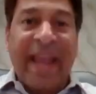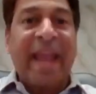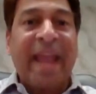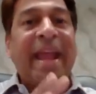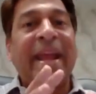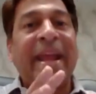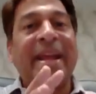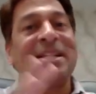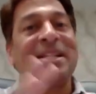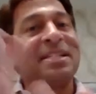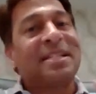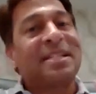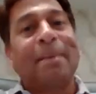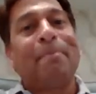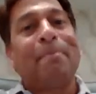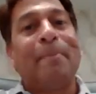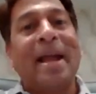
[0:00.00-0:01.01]
A is a
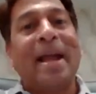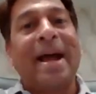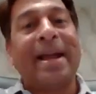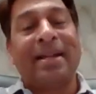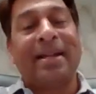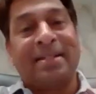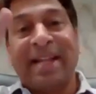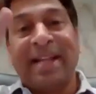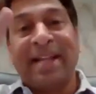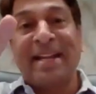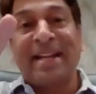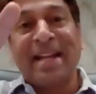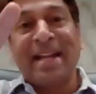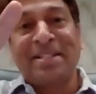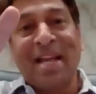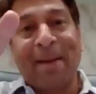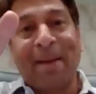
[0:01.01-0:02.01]
supplier,
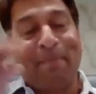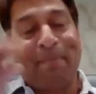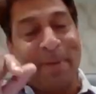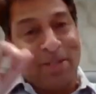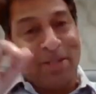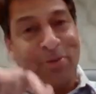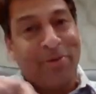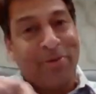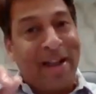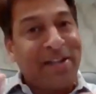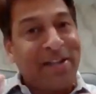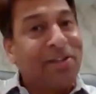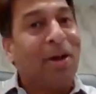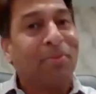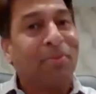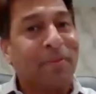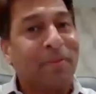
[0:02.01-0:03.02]
second example. So
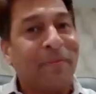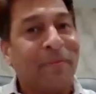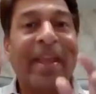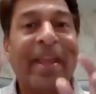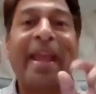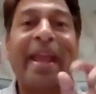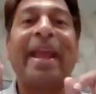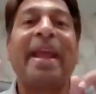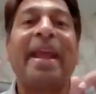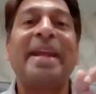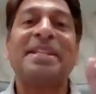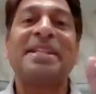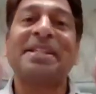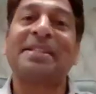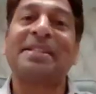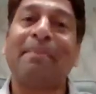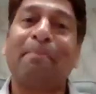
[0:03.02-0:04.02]
write down, A
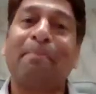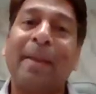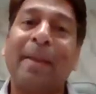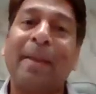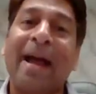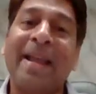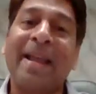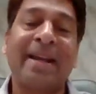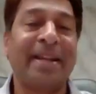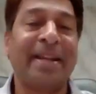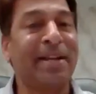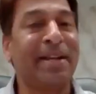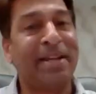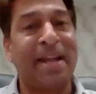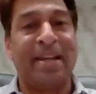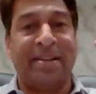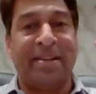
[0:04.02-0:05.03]
is a supplier
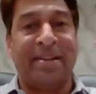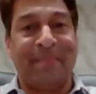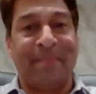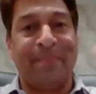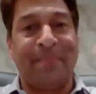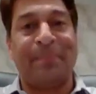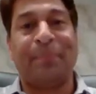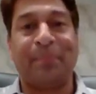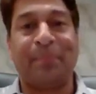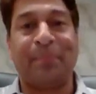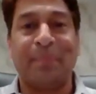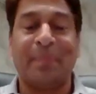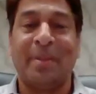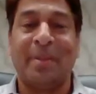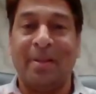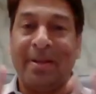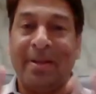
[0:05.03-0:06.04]
in Delhi.
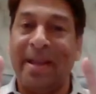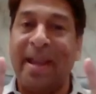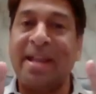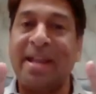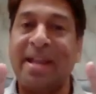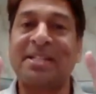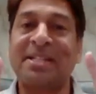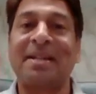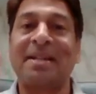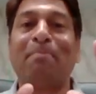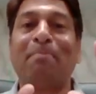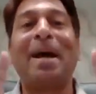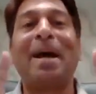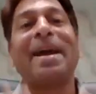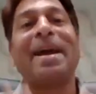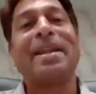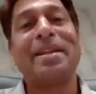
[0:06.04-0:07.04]
A is a
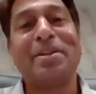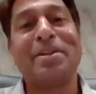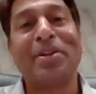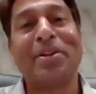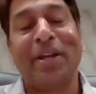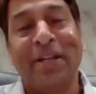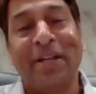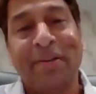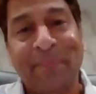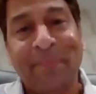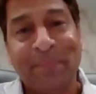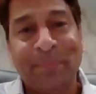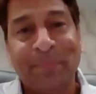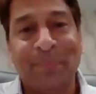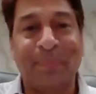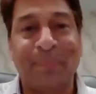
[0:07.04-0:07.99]
supplier in Delhi.